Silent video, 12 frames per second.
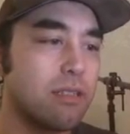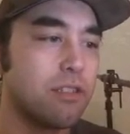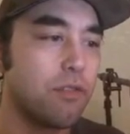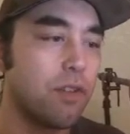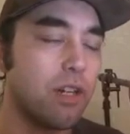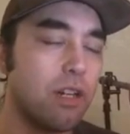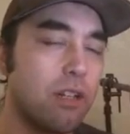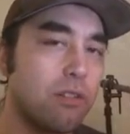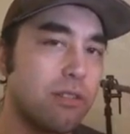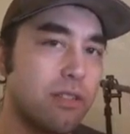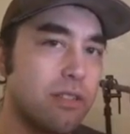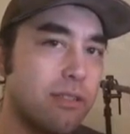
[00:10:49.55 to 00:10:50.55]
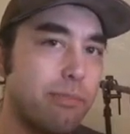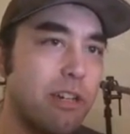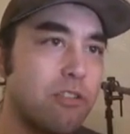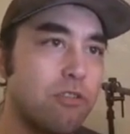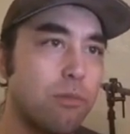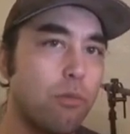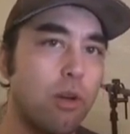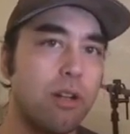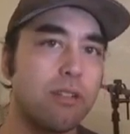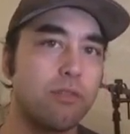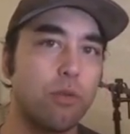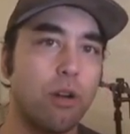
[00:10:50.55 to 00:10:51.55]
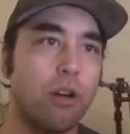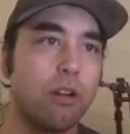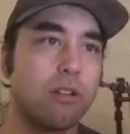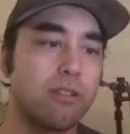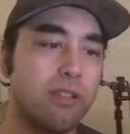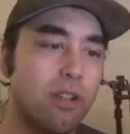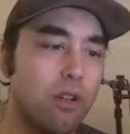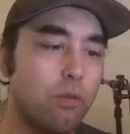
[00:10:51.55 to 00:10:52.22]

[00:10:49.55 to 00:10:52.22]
different colors on the spectrum, whereas ours